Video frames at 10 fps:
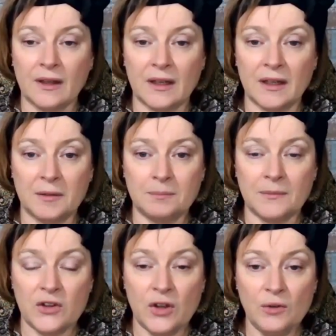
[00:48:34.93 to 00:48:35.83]

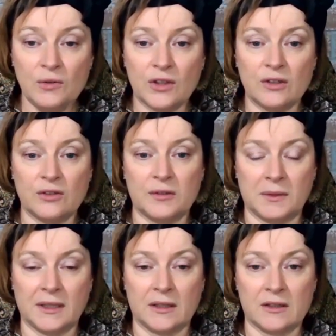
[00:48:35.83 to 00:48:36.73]
Know that you're
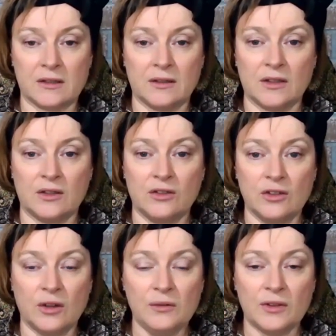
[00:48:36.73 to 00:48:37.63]
doing it.
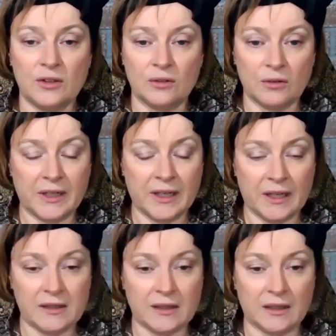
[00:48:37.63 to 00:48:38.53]
Know that you're
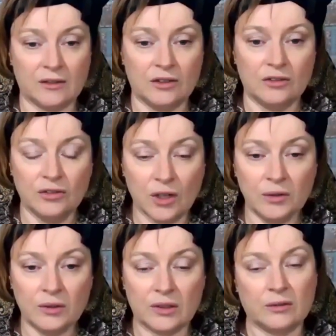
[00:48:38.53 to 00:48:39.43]
creating.
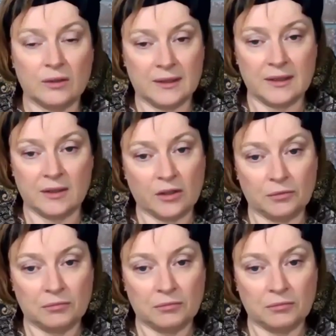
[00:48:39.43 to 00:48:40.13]
Know that you're letting go.